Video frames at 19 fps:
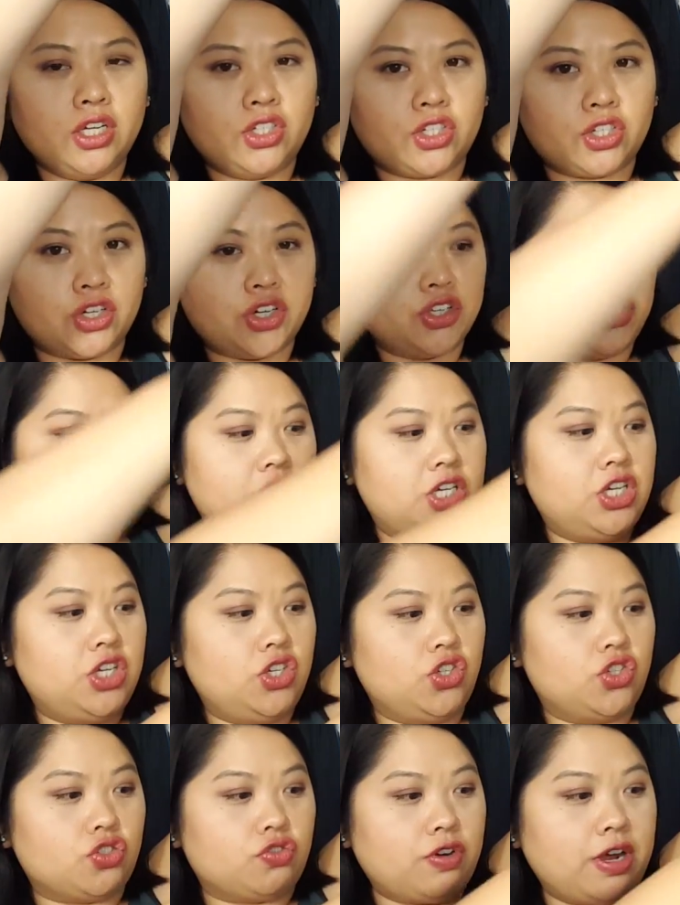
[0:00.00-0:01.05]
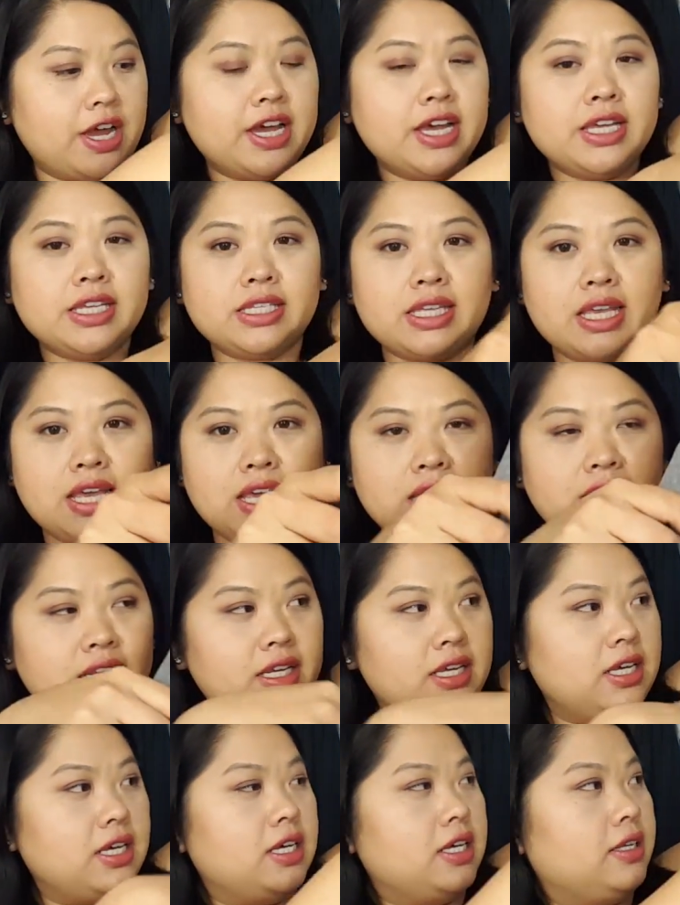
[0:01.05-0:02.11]
jersey, dress, and
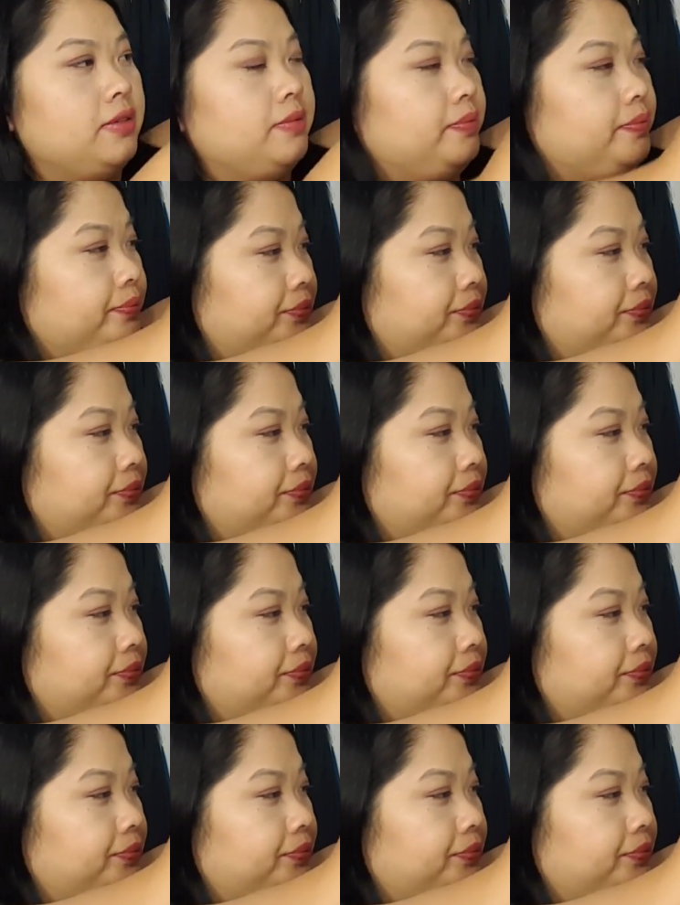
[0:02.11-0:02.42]
it